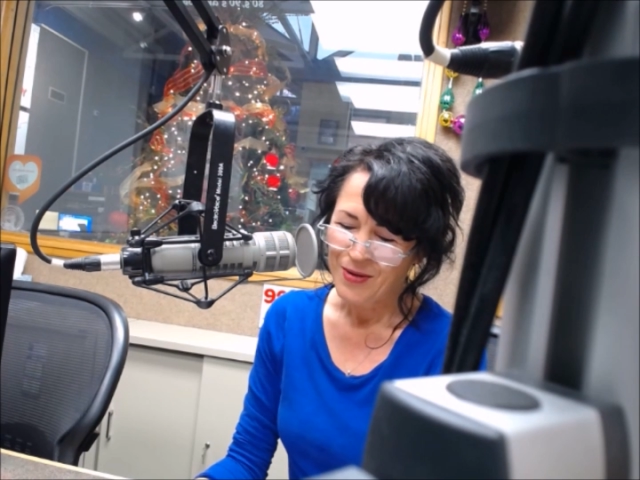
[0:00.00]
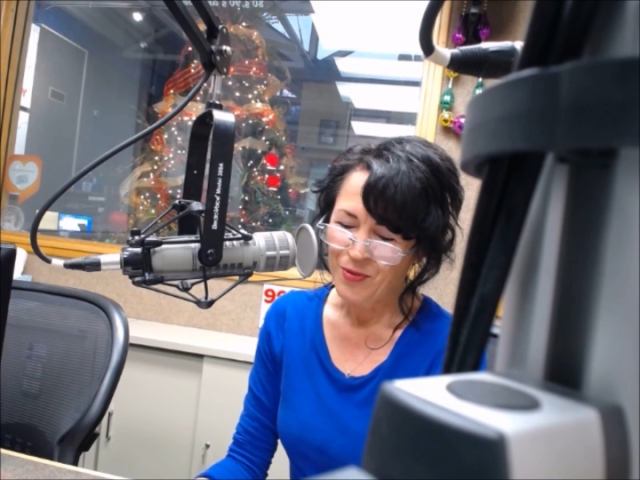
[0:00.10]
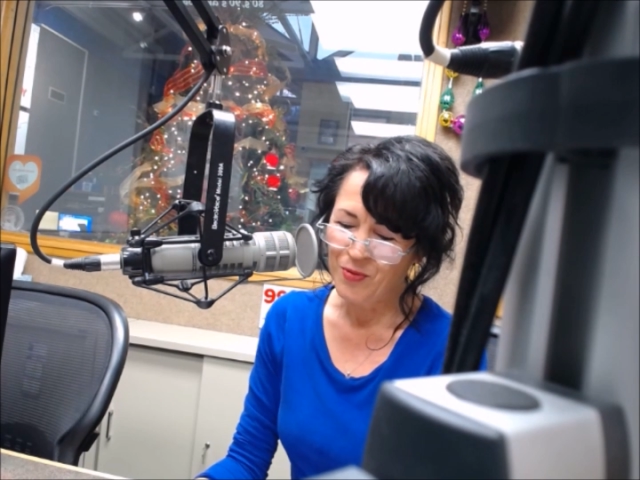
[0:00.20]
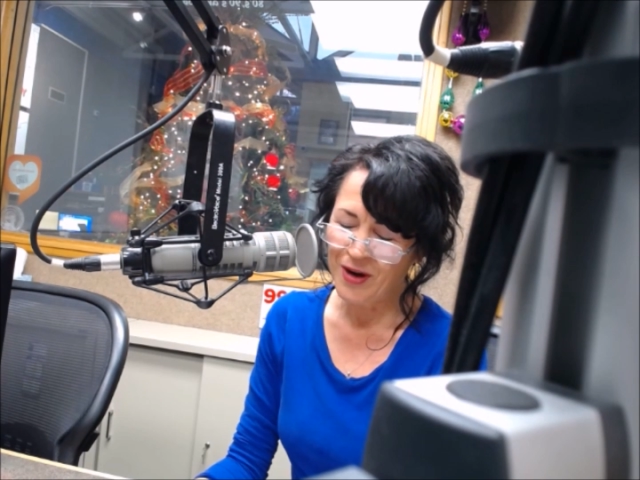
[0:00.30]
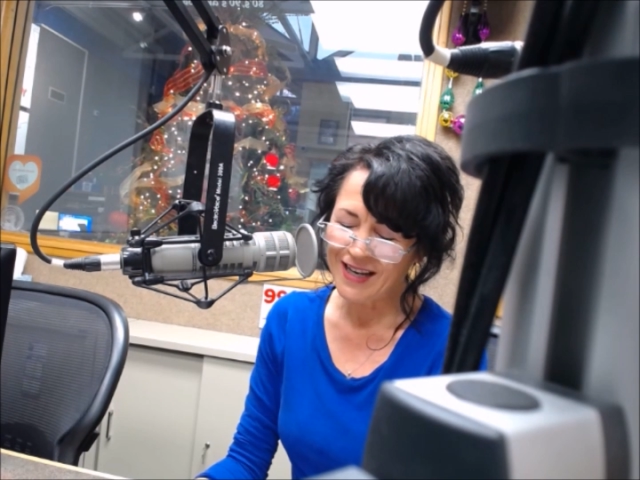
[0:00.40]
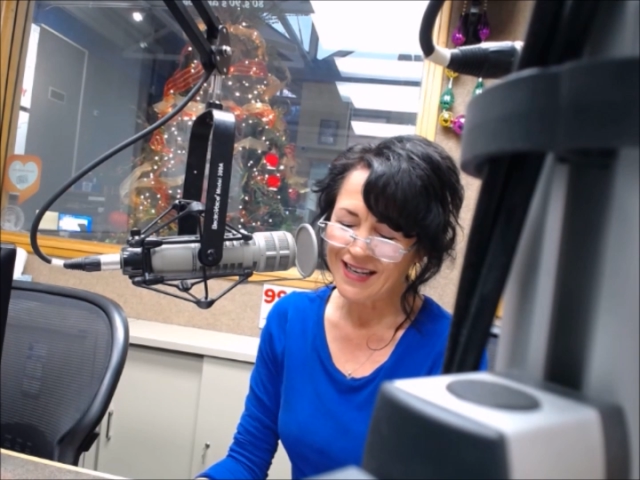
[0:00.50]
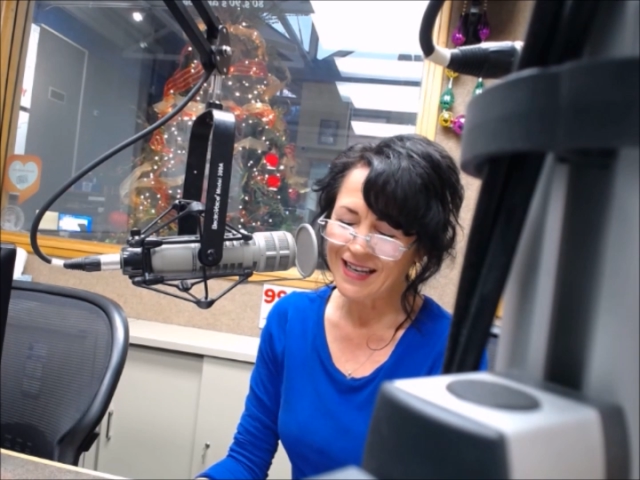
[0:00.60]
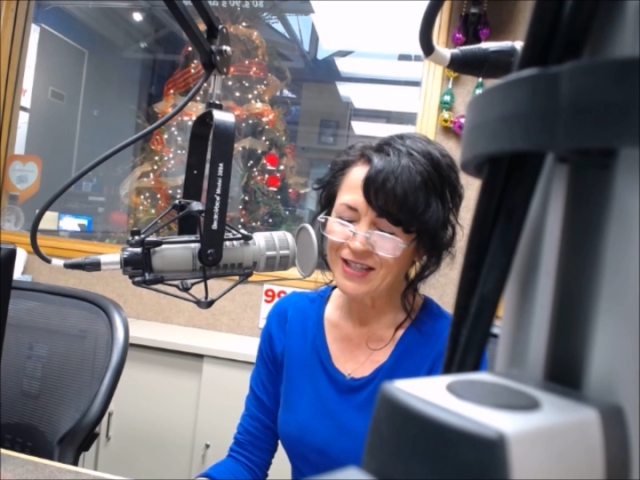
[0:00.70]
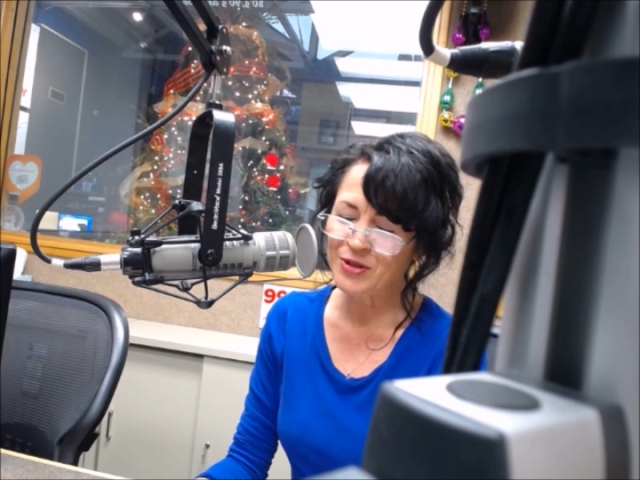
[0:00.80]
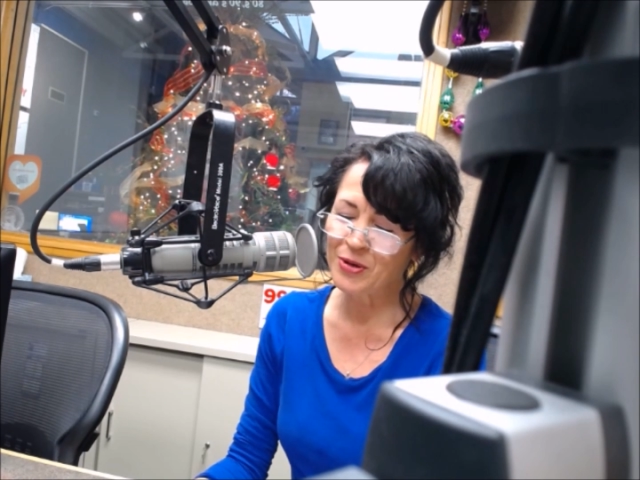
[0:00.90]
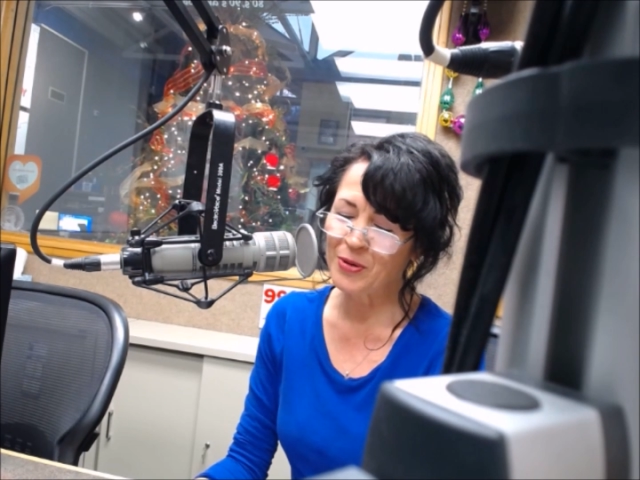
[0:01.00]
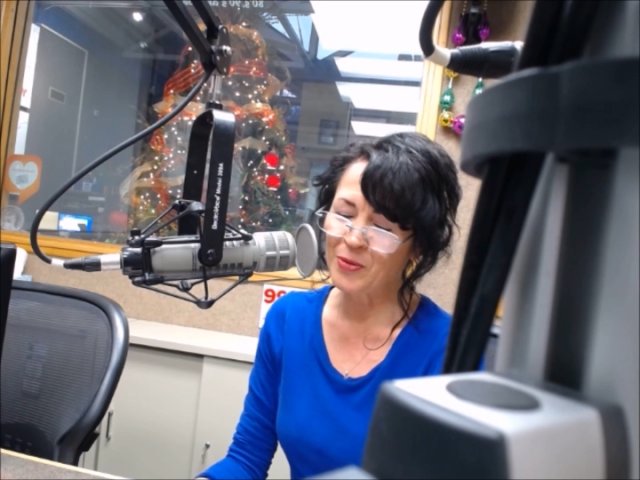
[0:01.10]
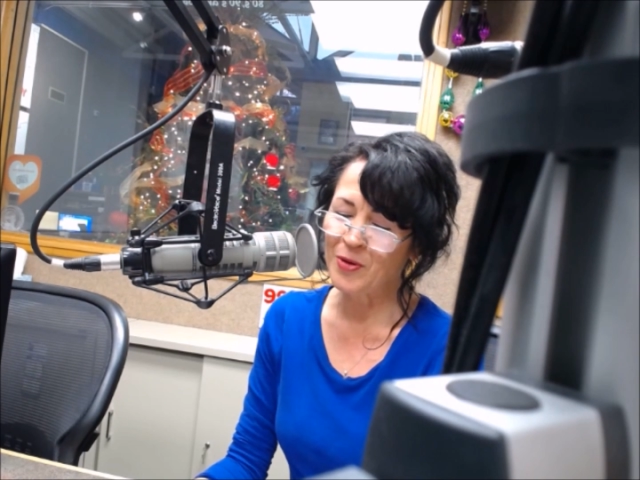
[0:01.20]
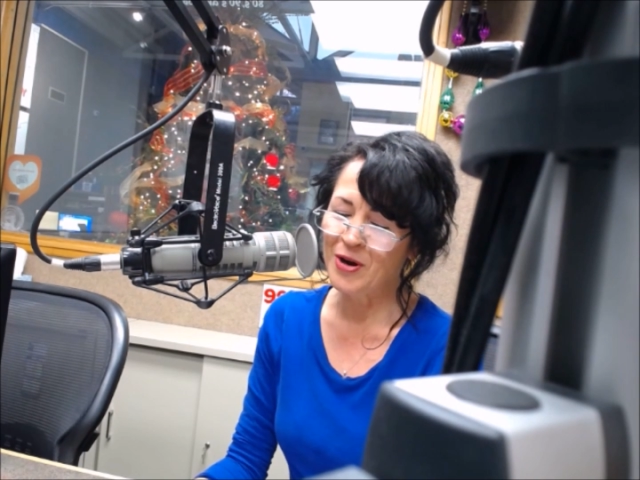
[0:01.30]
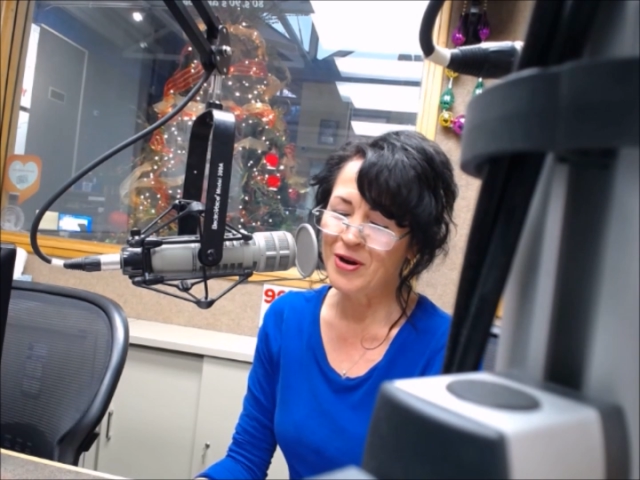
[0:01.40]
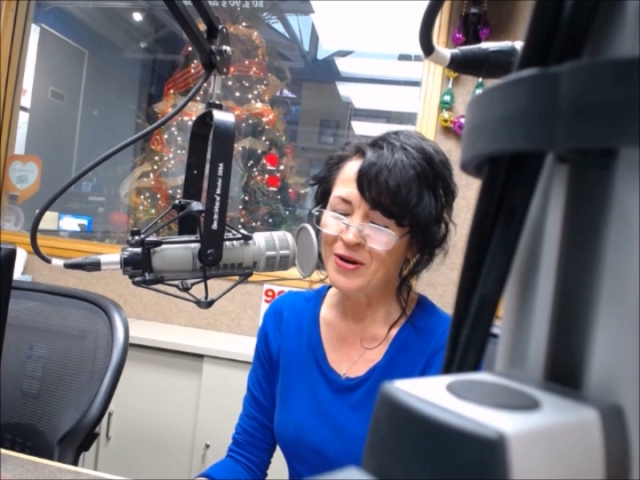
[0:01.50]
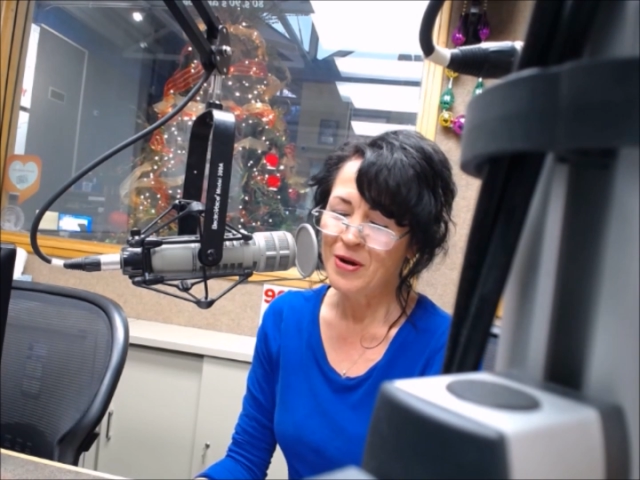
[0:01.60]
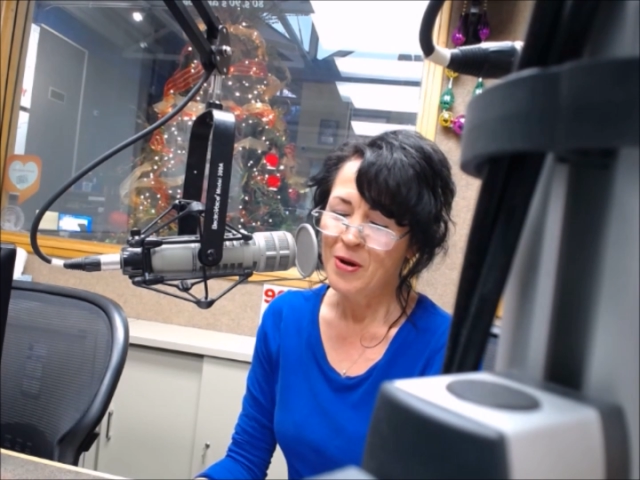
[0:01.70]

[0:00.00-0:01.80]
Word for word: Whitney Derwan,